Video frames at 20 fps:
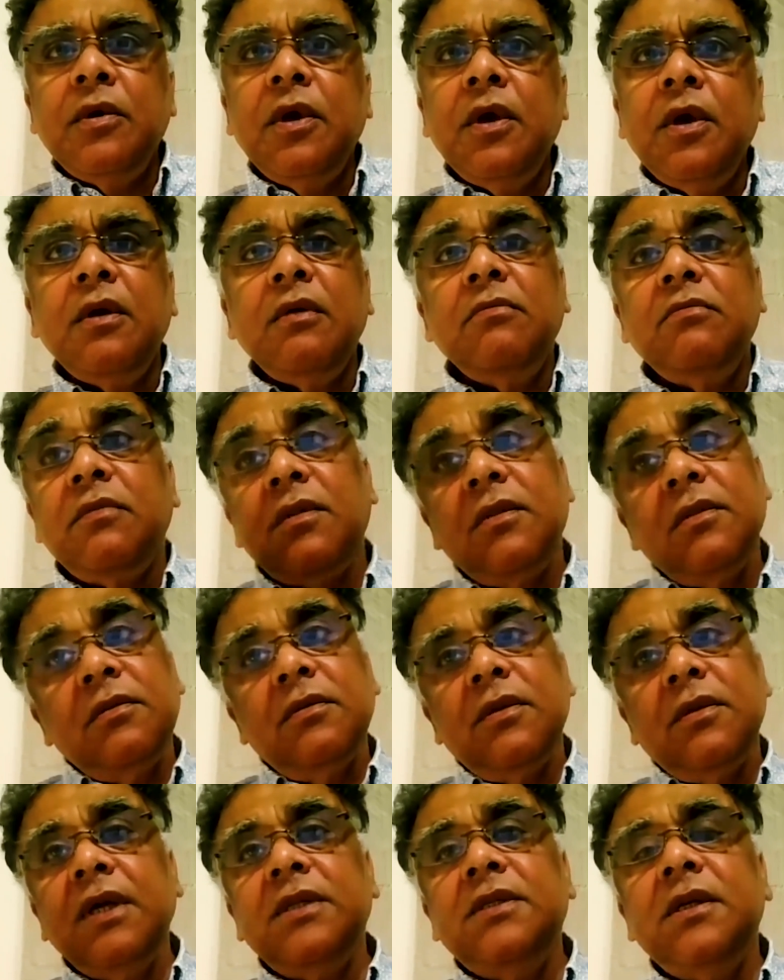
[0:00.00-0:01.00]
Yeah,
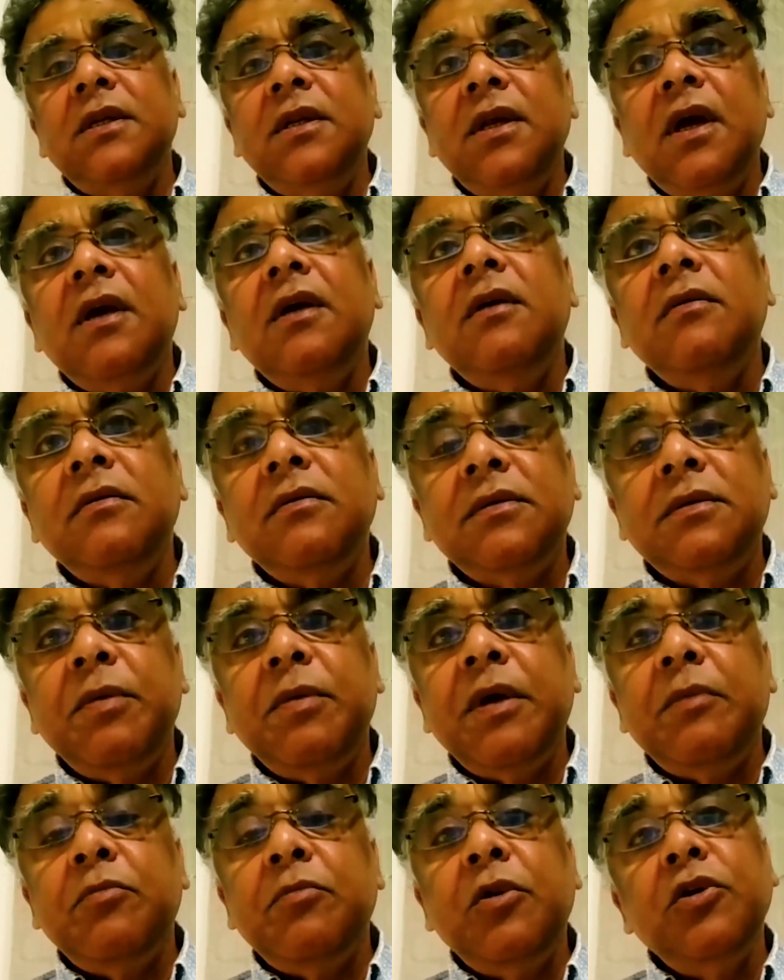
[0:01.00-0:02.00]
well, I said, yeah,
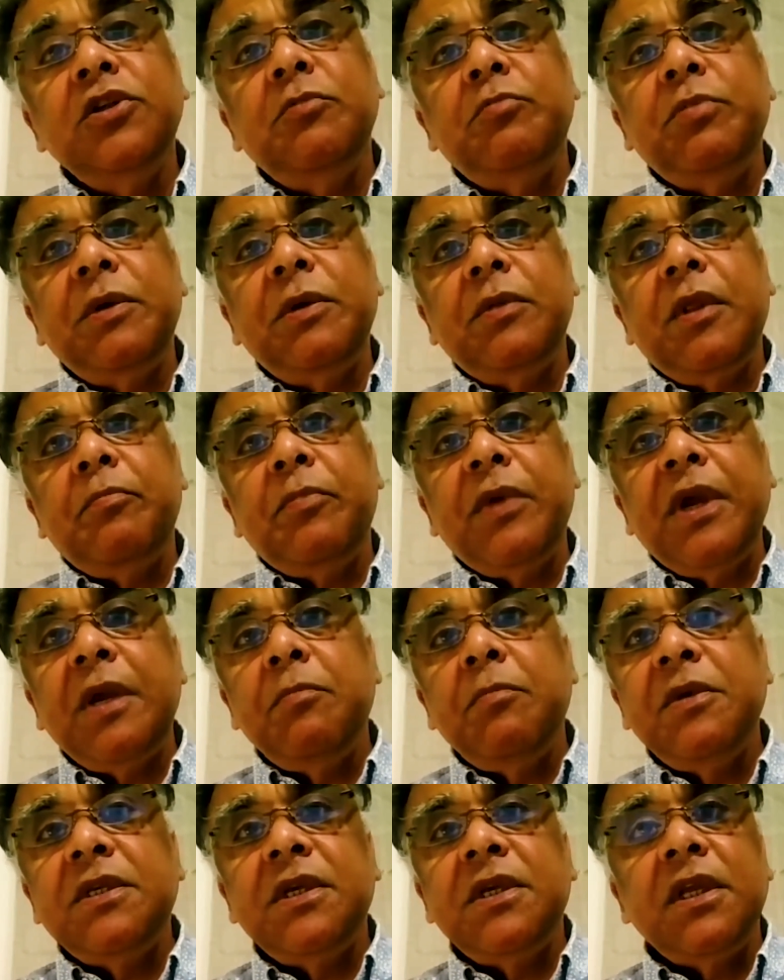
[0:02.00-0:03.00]
loads of people are
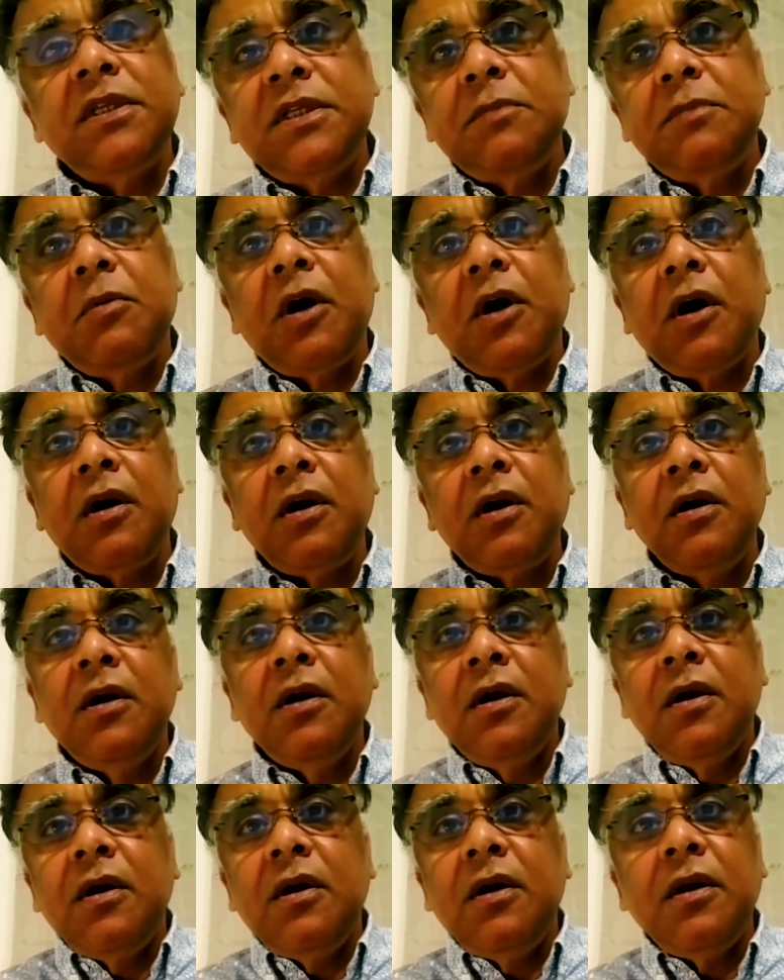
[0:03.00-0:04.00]
paying me, Zanzibar,
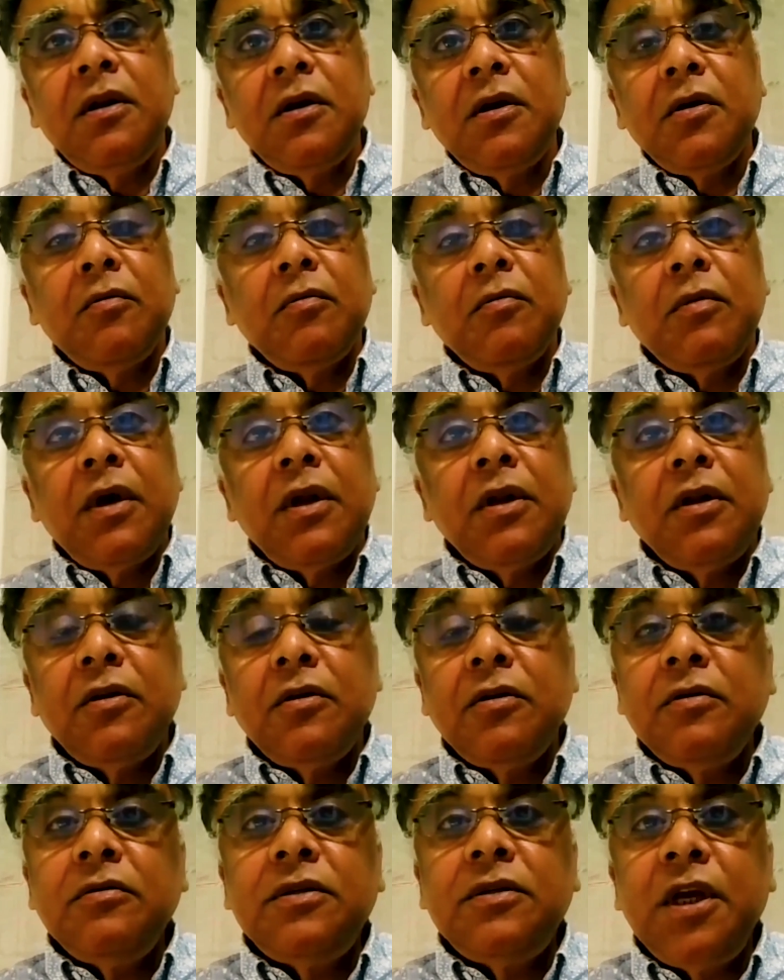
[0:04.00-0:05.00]
you know, I don't
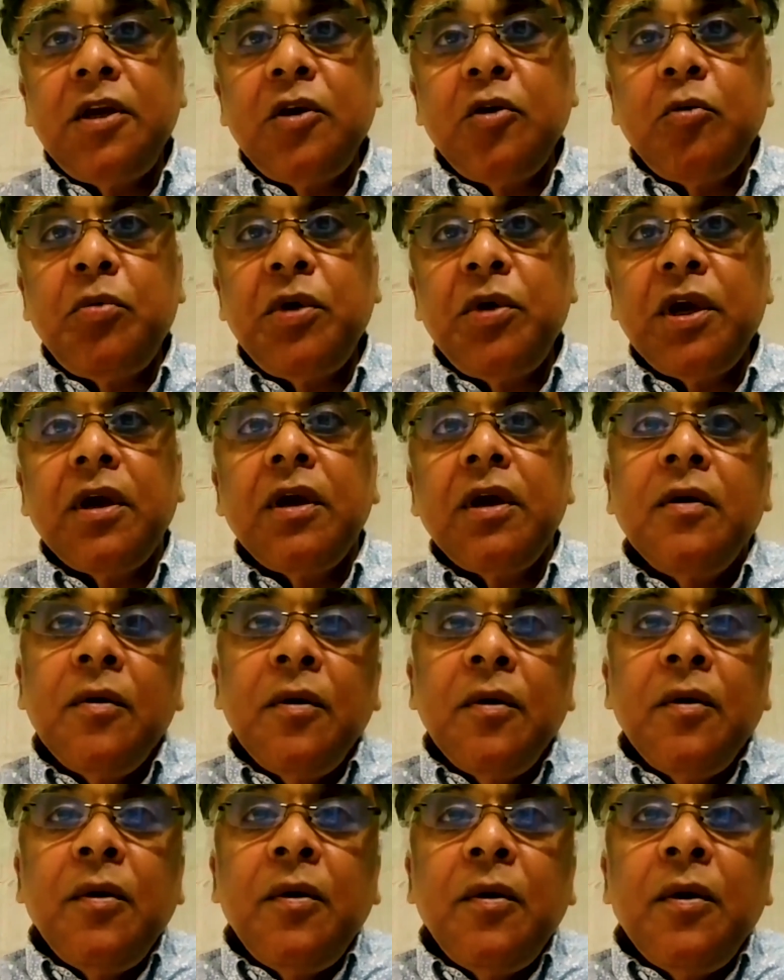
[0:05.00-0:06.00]
know, take your pick.
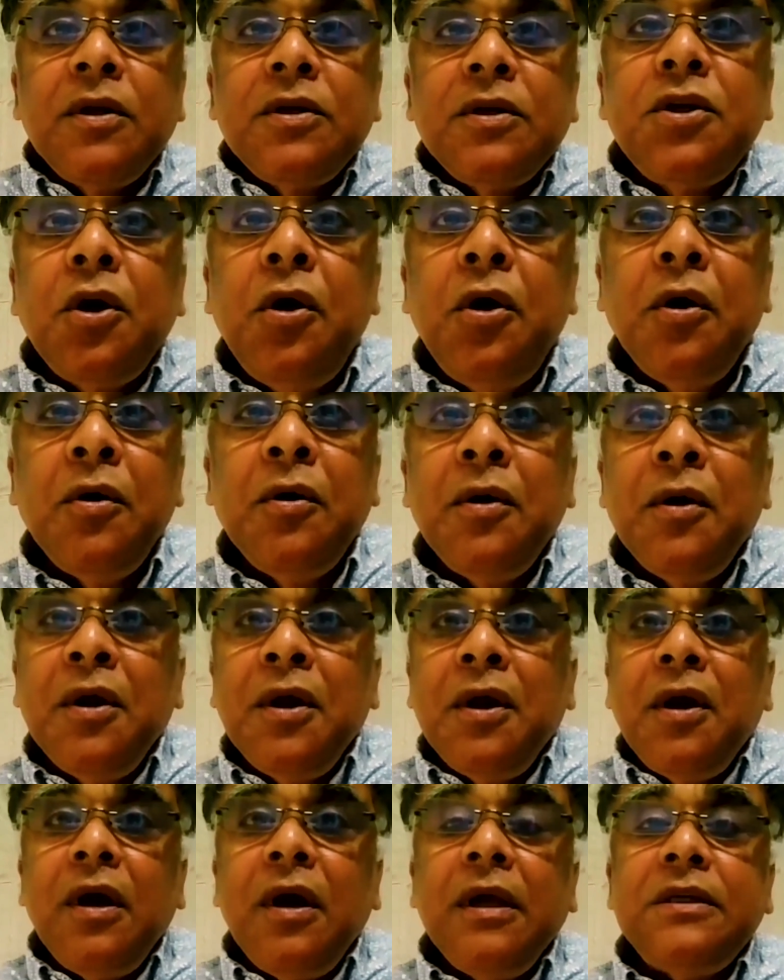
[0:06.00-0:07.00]
So
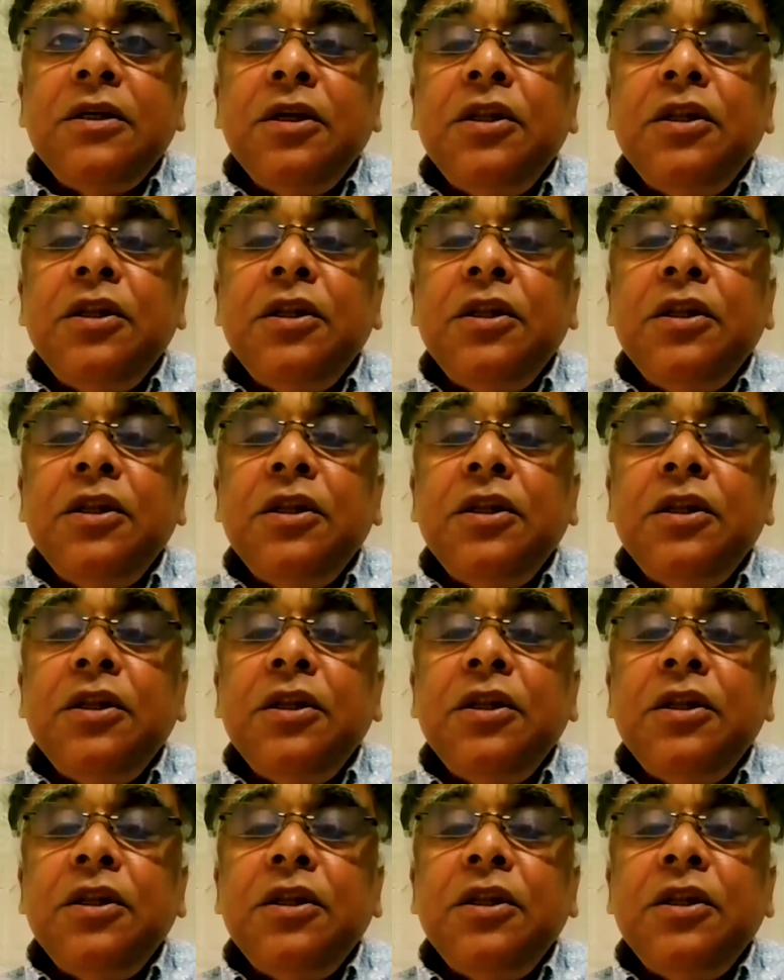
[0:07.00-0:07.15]
right.